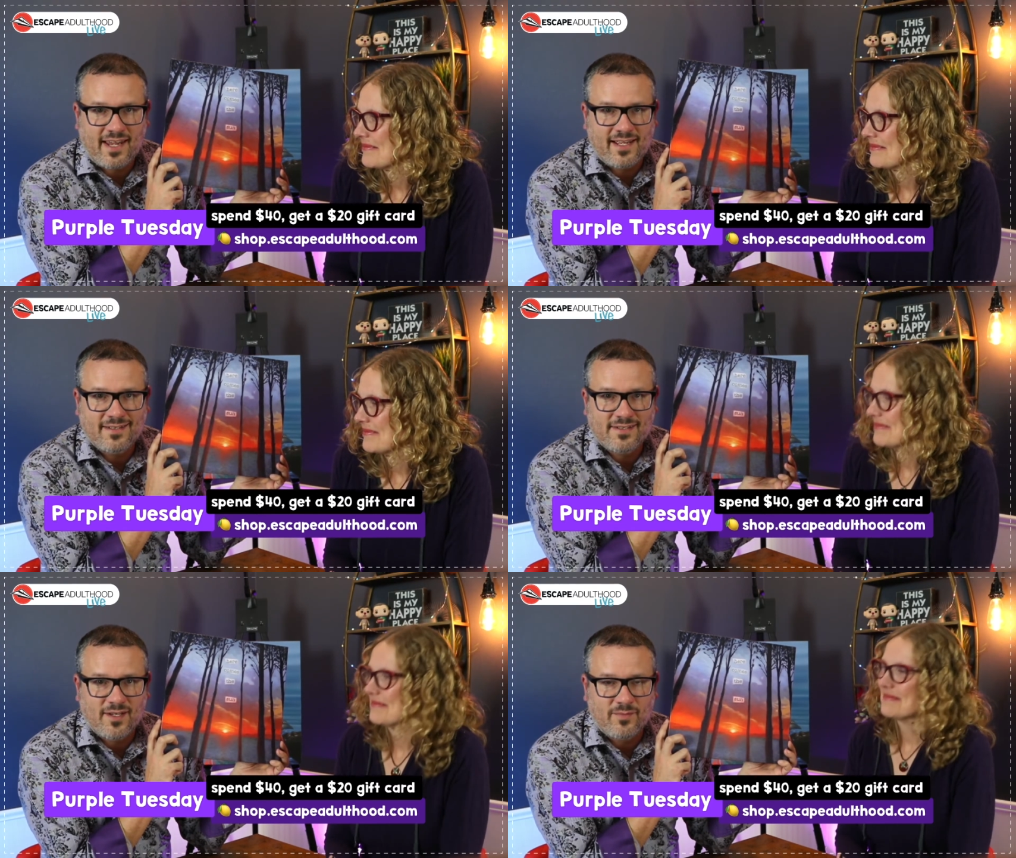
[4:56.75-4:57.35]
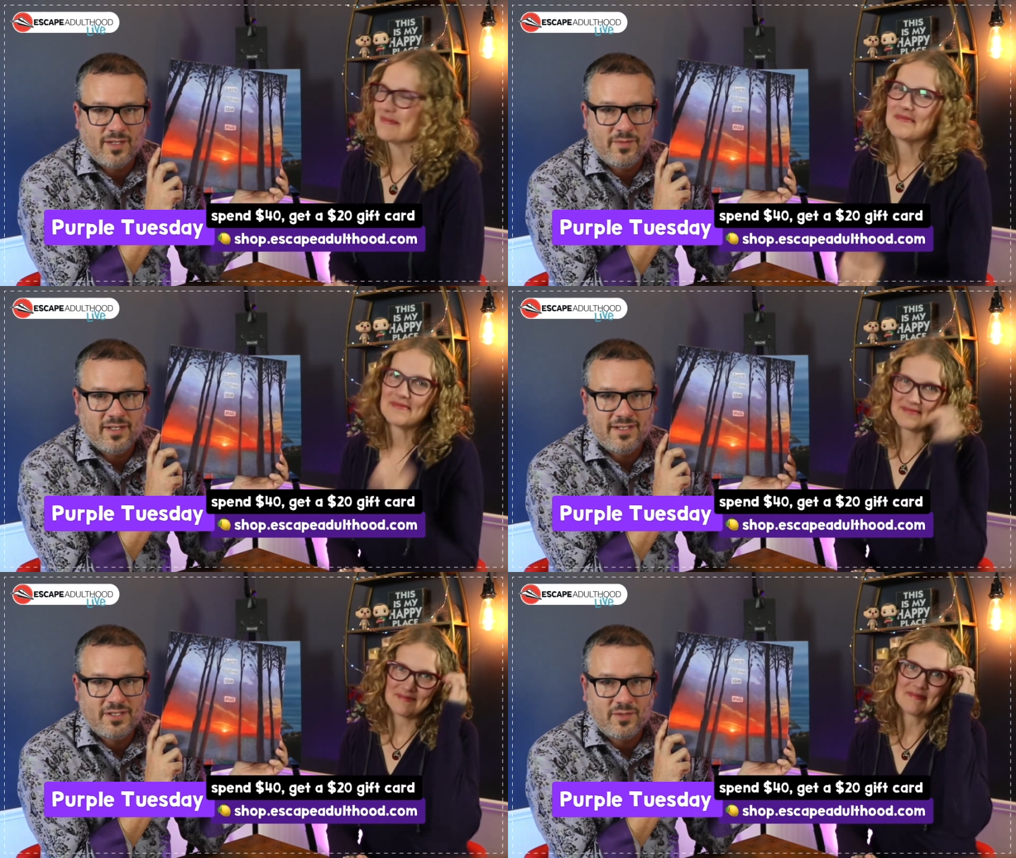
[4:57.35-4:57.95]
Speaker 1: and some
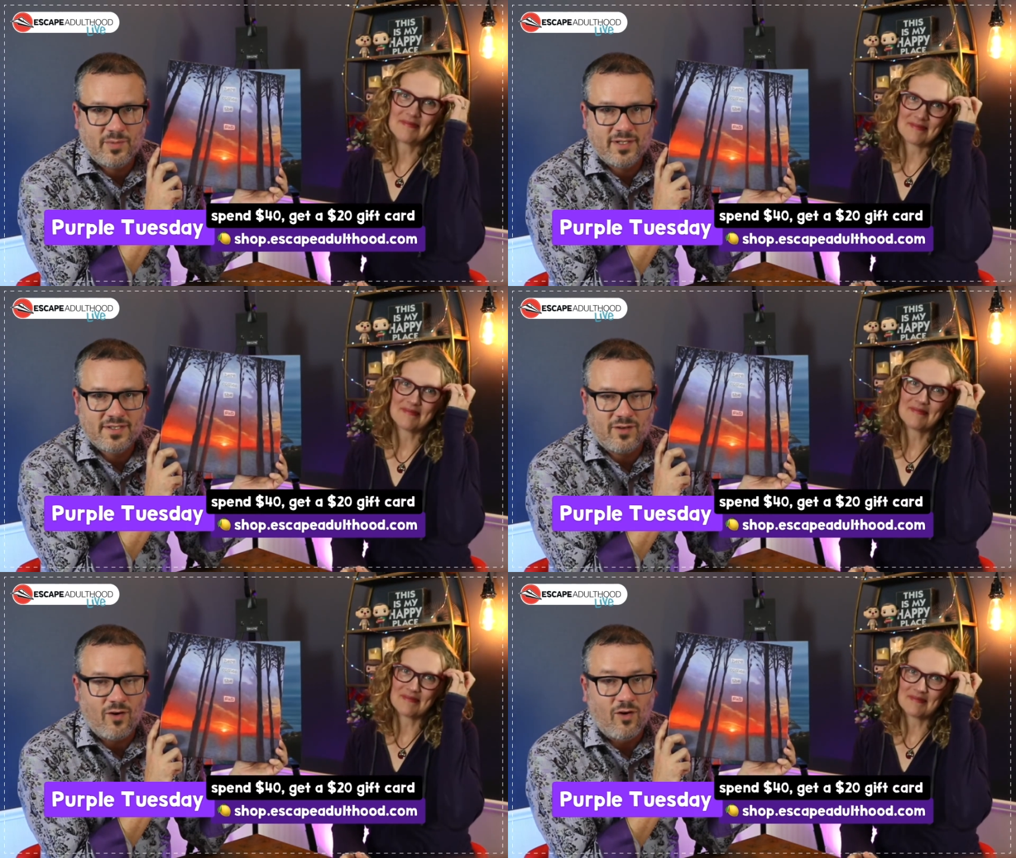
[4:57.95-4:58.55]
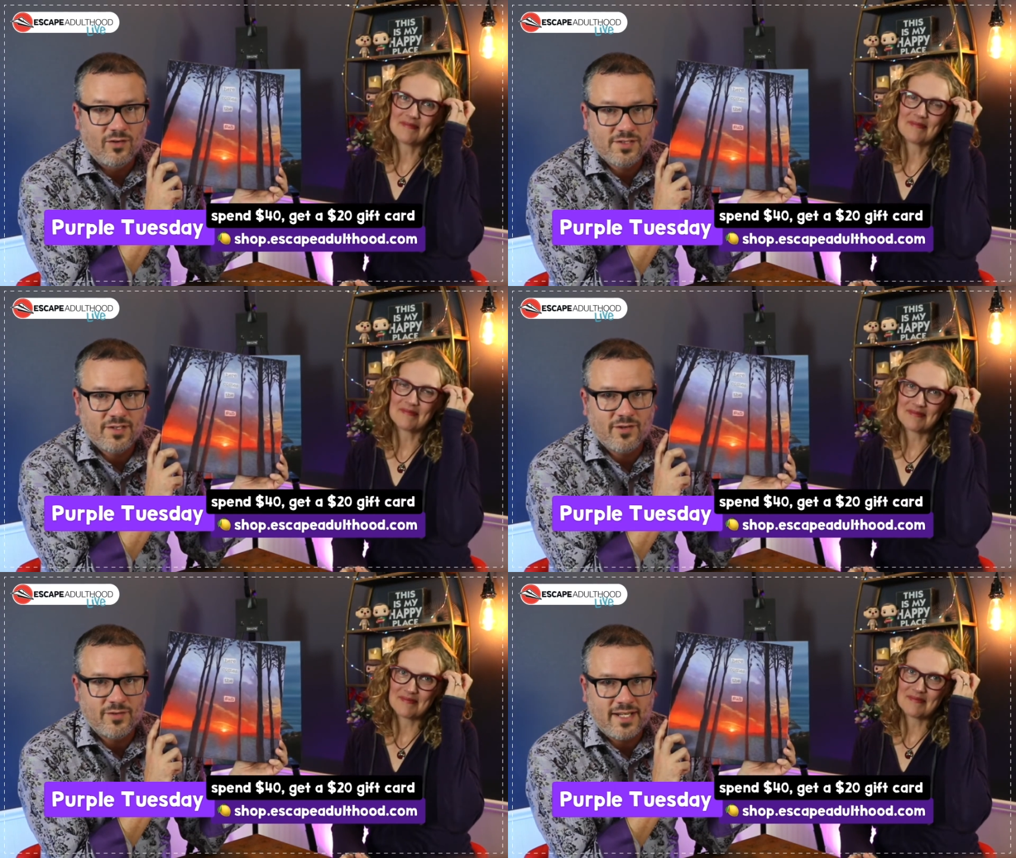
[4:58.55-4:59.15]
limited edition prints are
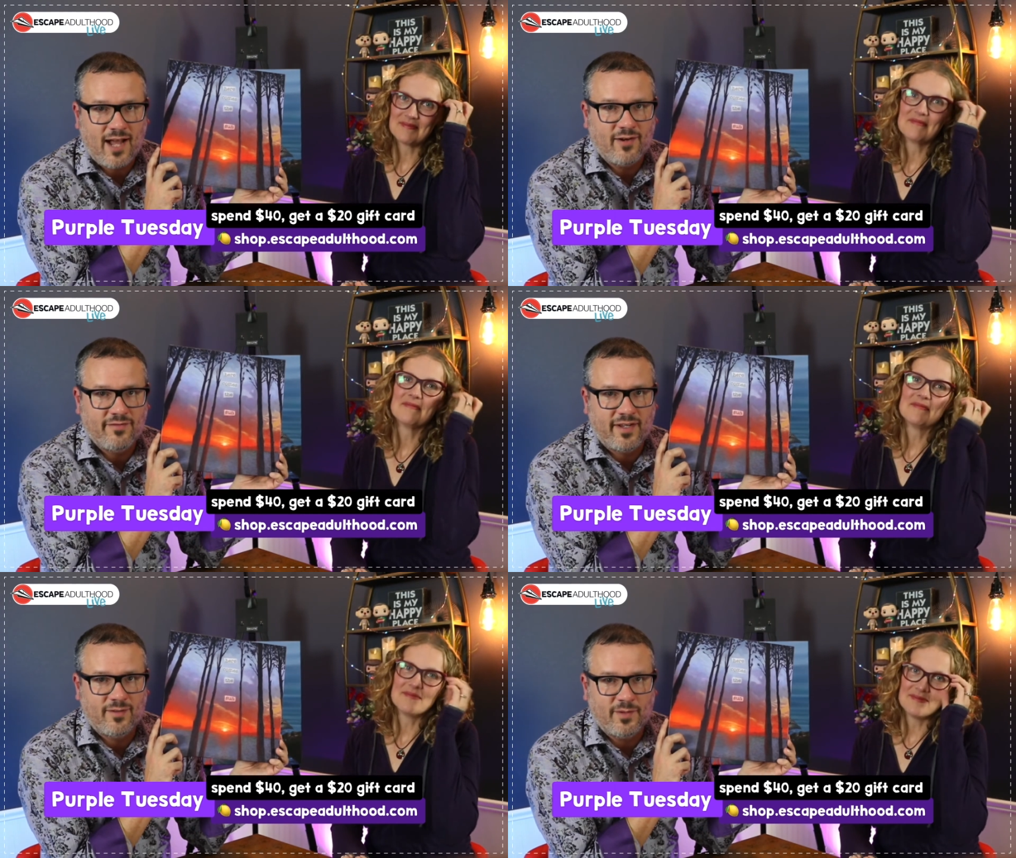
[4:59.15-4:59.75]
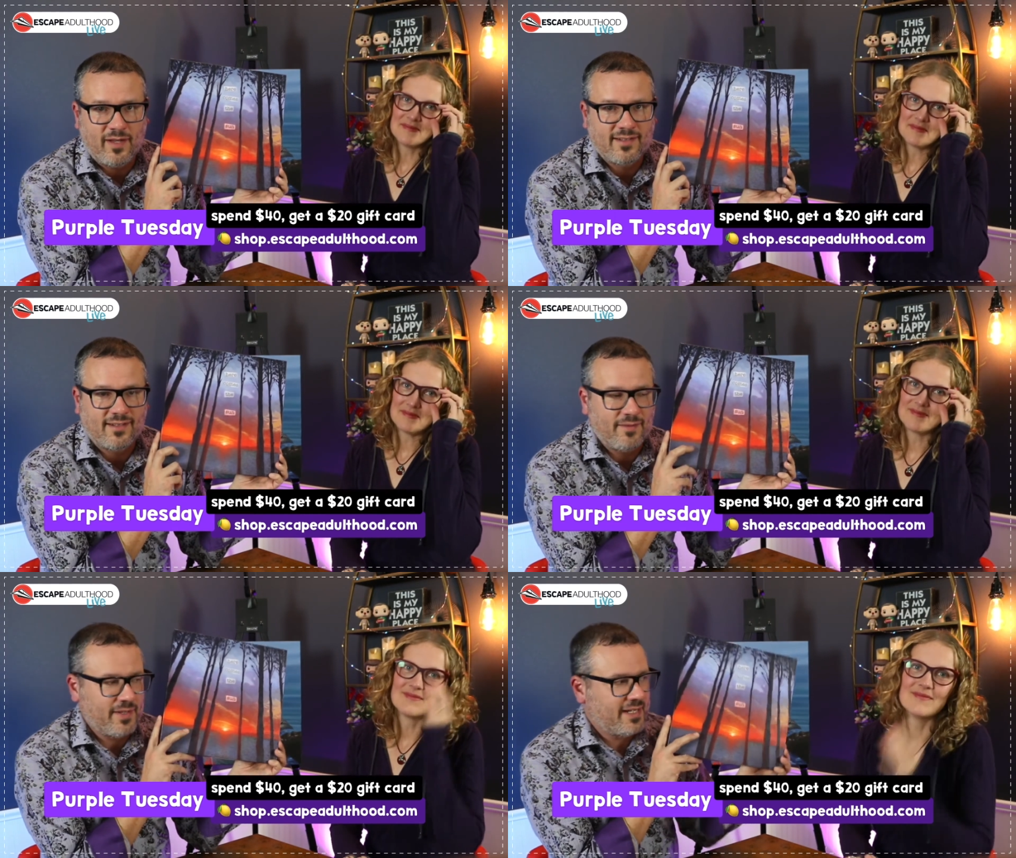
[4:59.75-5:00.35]
also now available at the
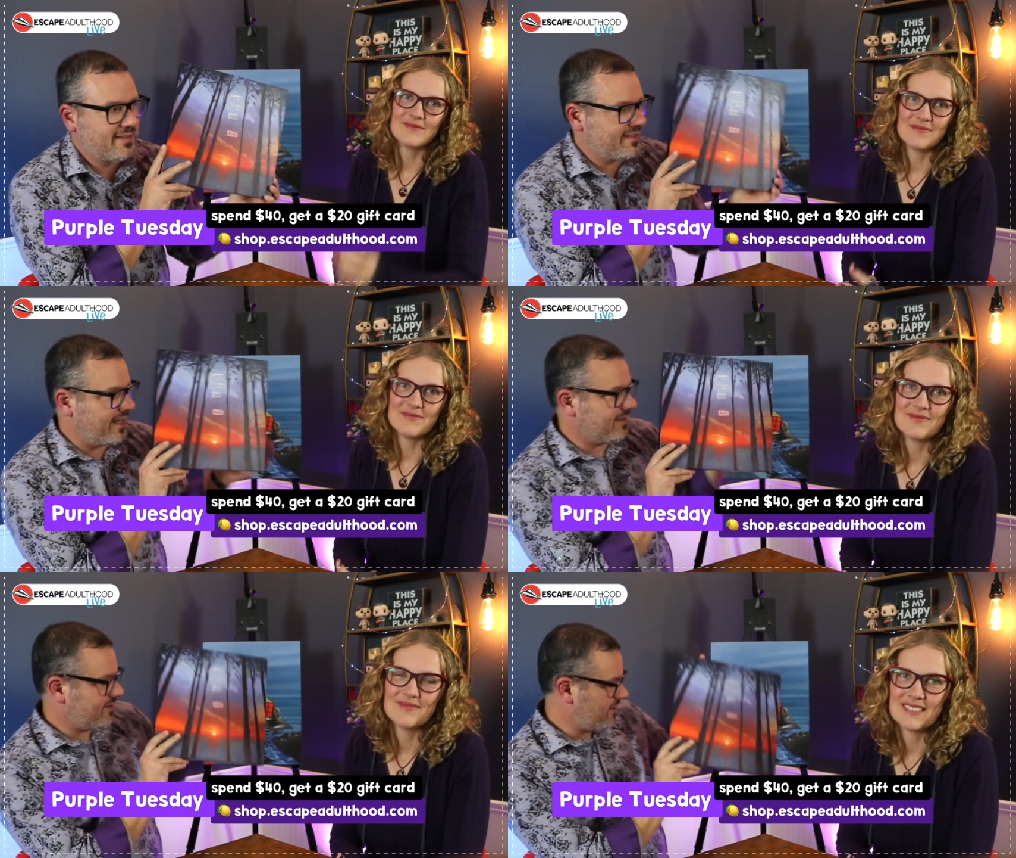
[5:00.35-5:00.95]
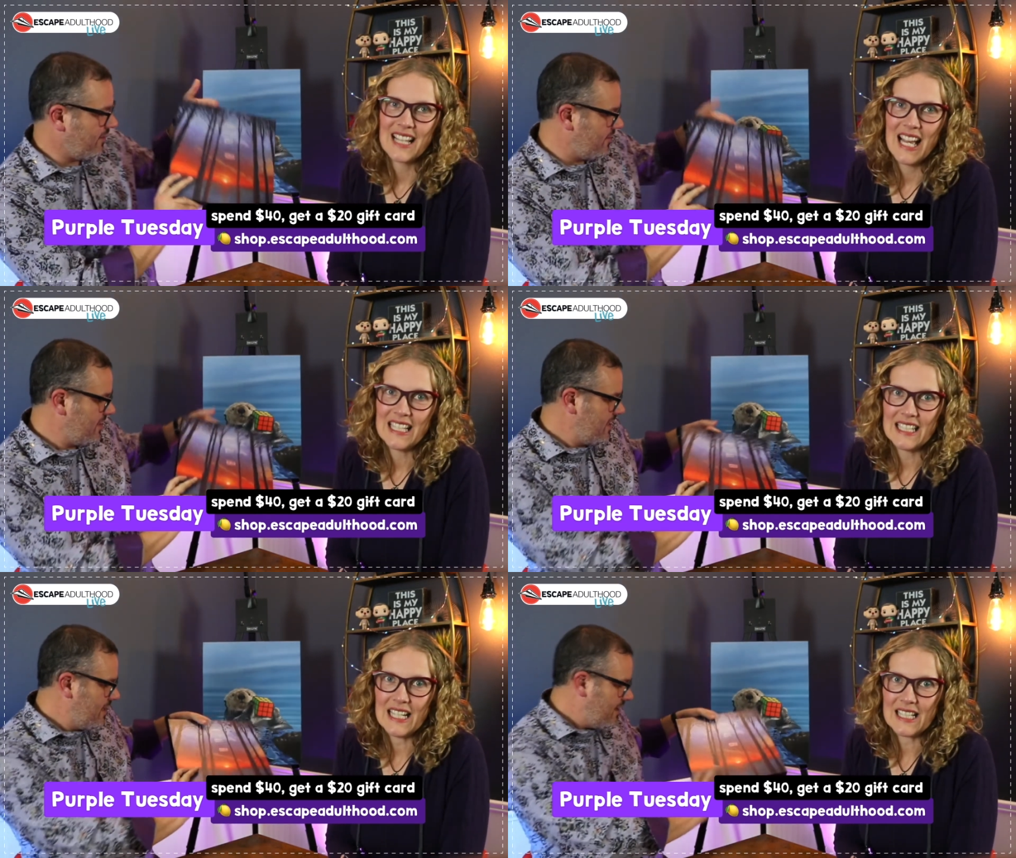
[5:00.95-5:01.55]
lemonade stand. So, yes.